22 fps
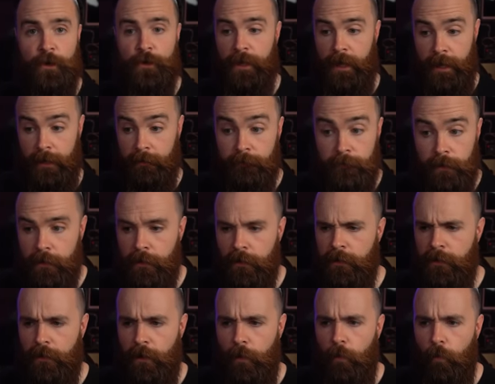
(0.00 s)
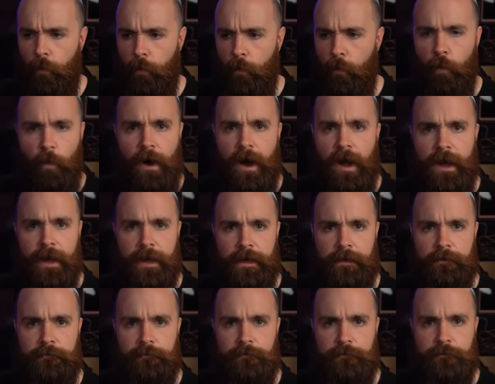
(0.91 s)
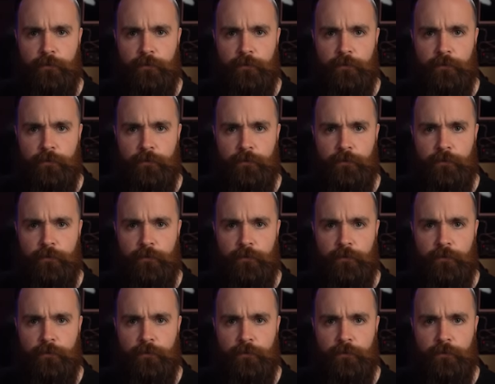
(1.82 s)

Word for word: okay, why?